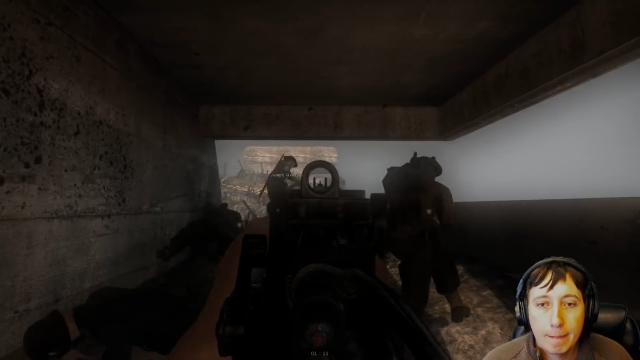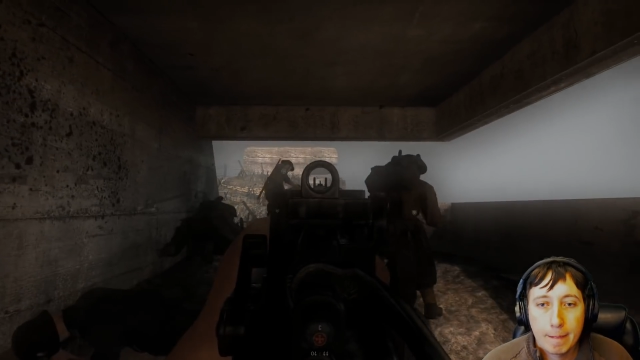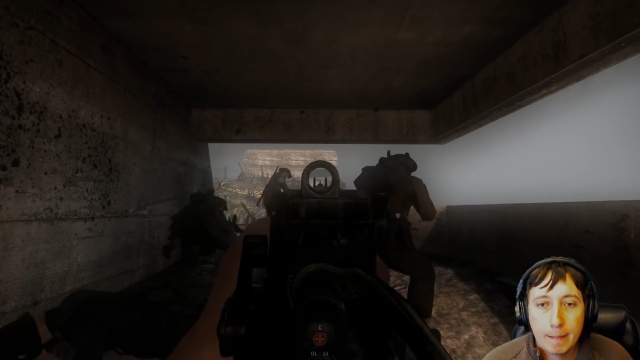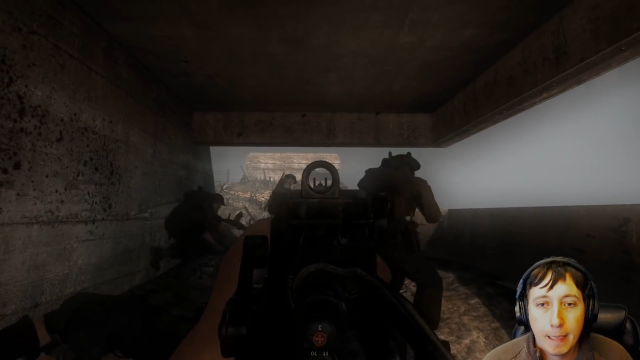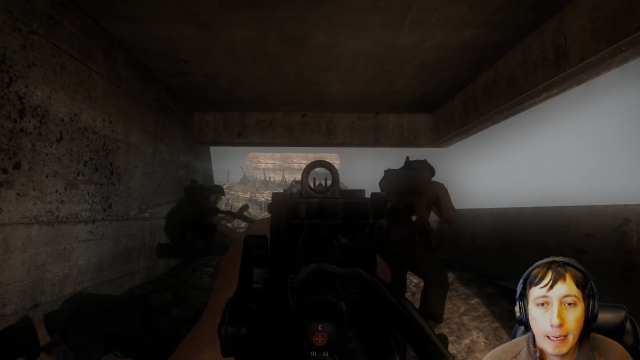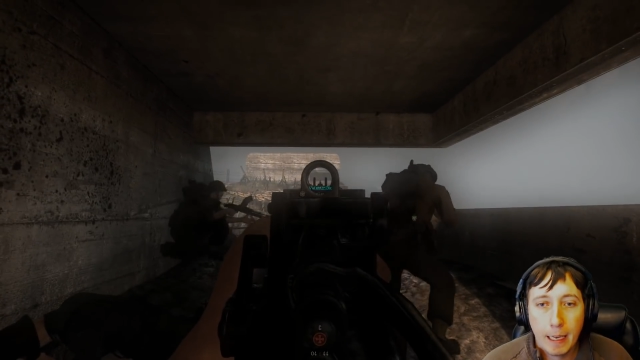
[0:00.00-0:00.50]

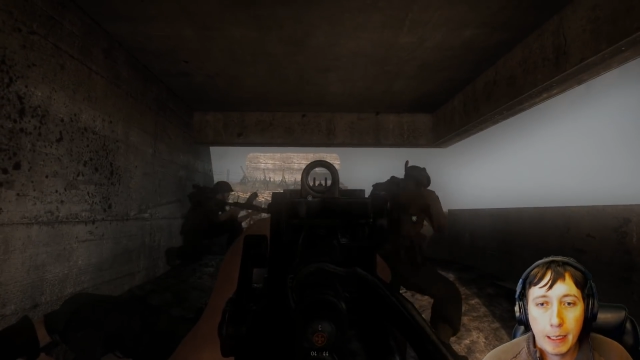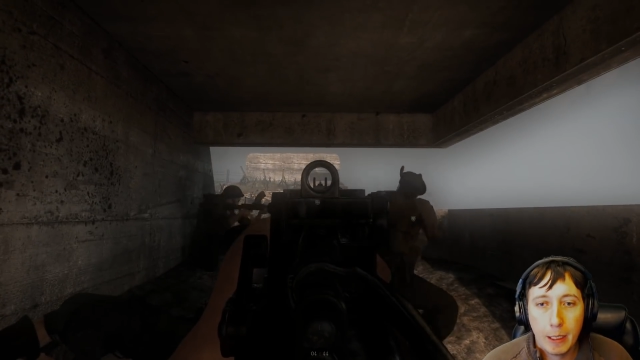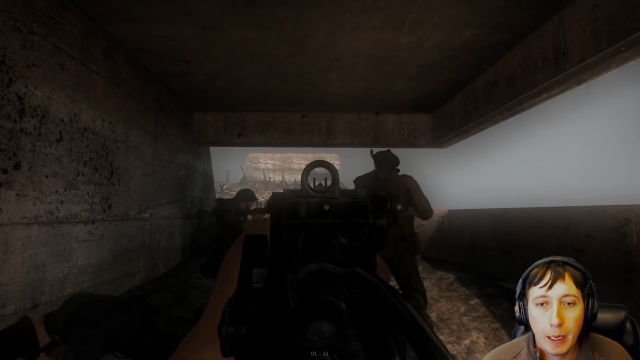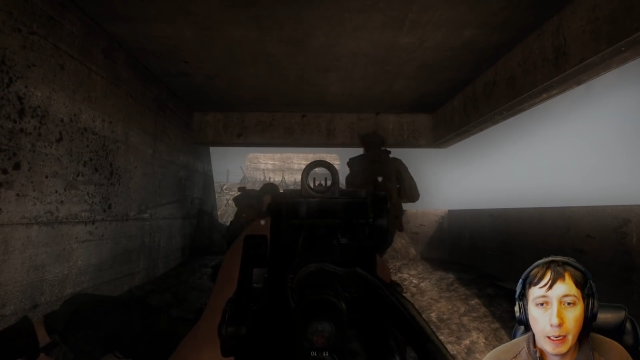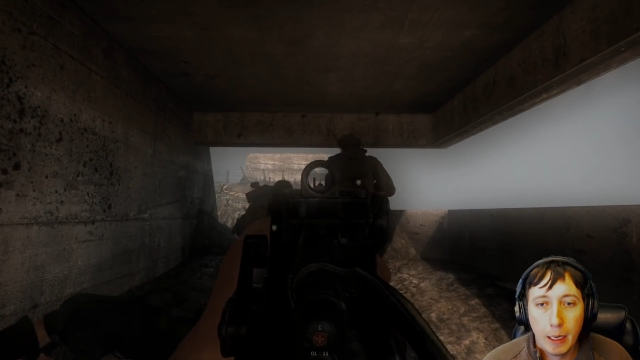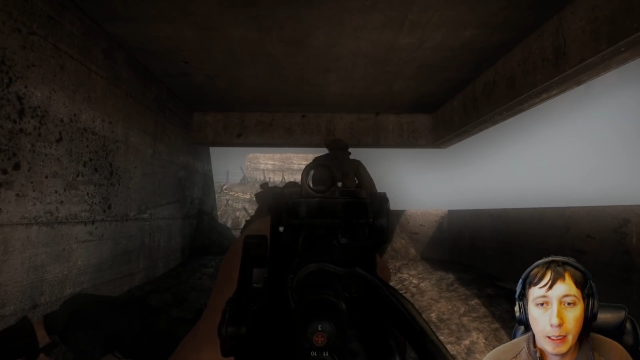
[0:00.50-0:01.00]
And
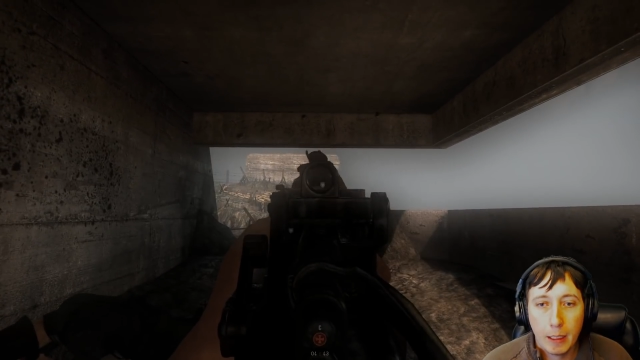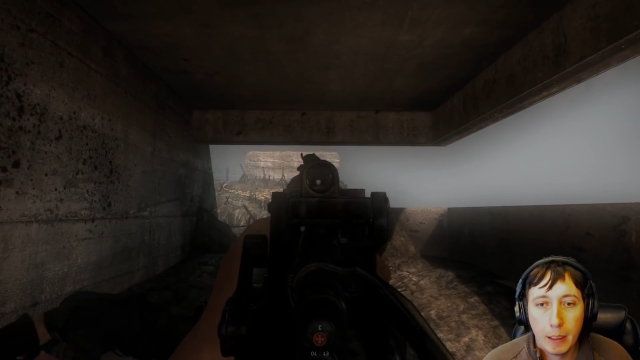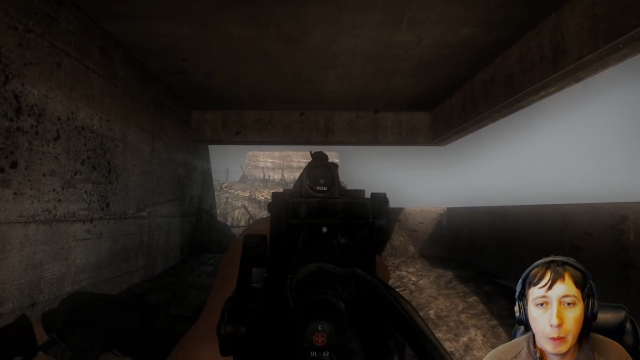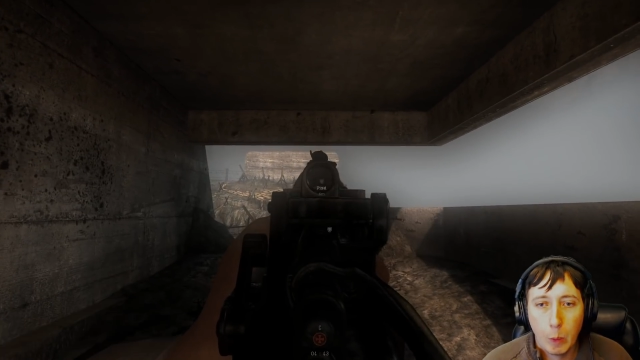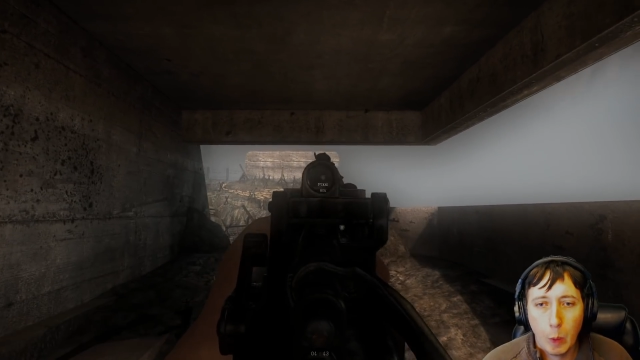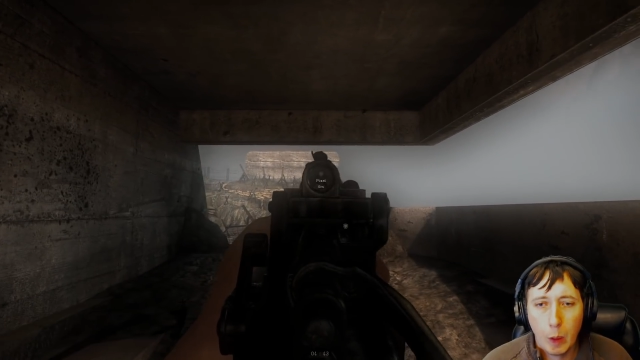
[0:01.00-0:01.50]

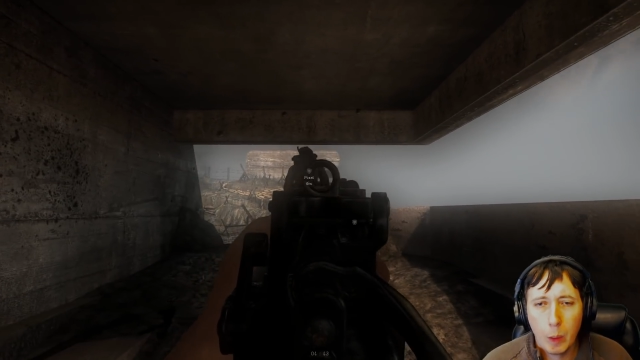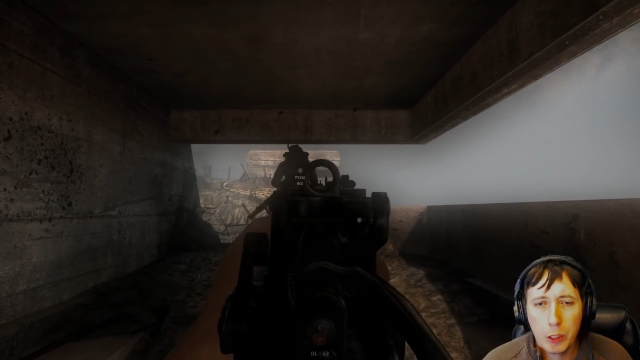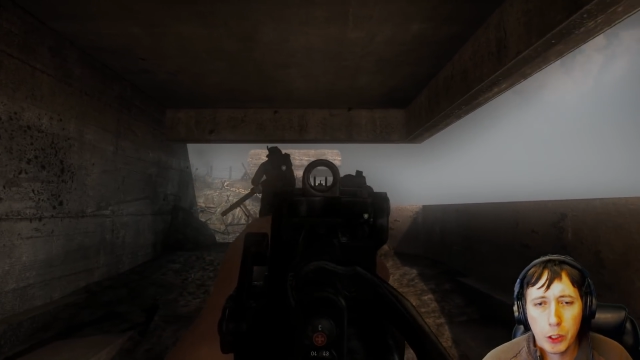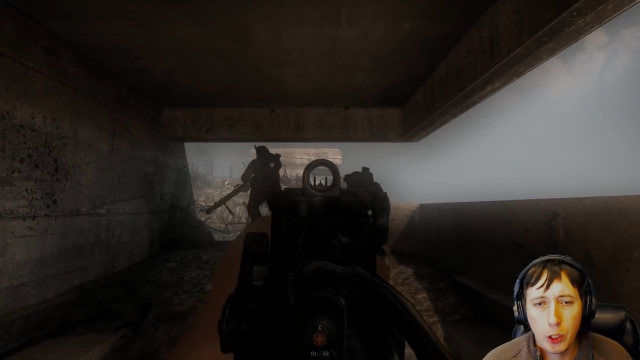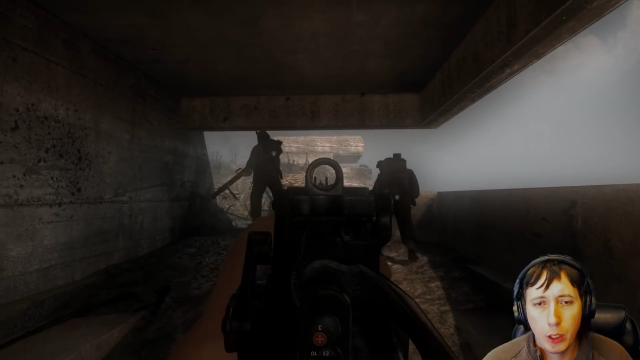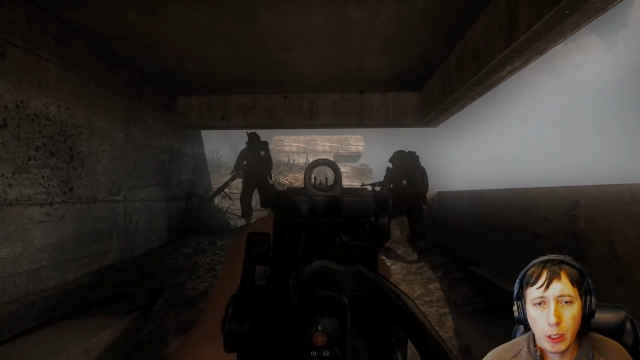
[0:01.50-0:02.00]

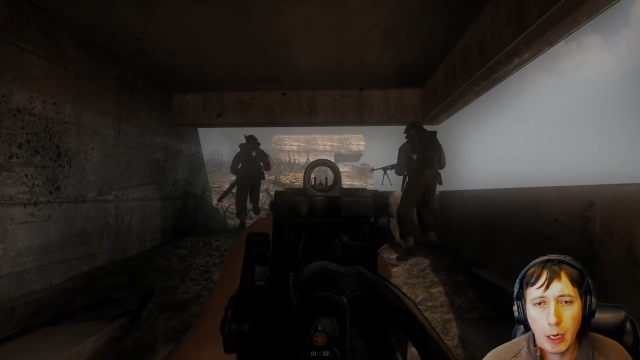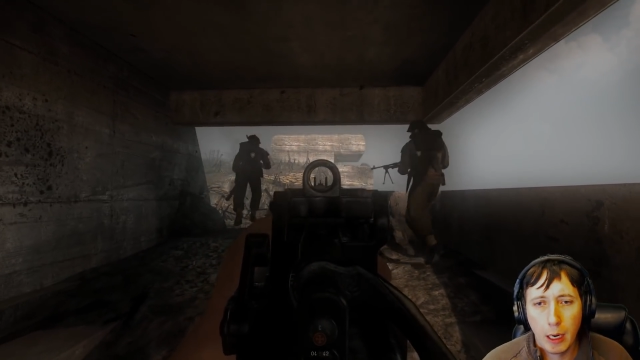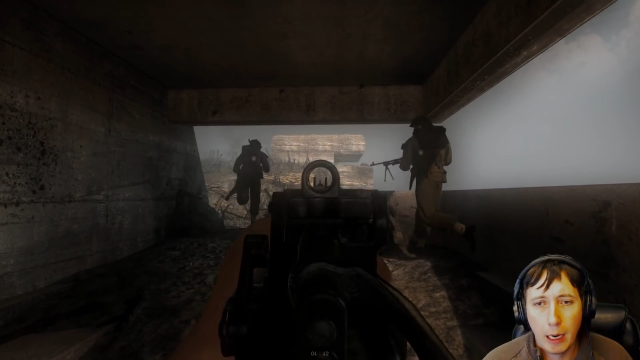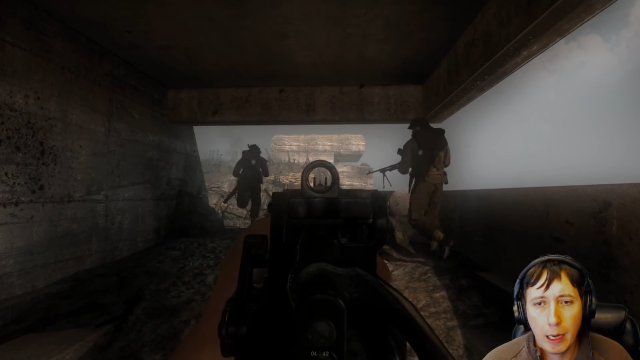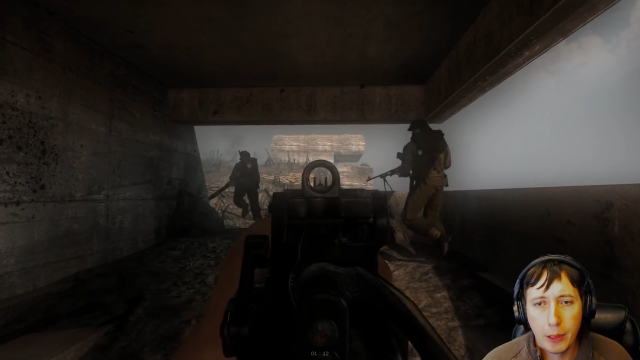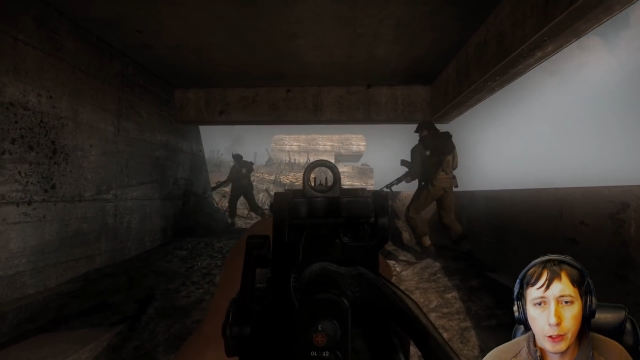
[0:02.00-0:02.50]
what's your
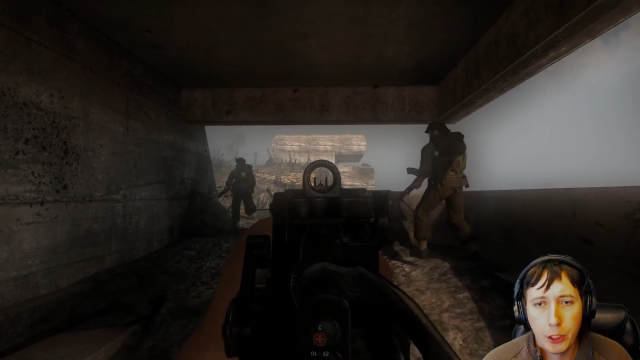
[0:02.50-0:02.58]
other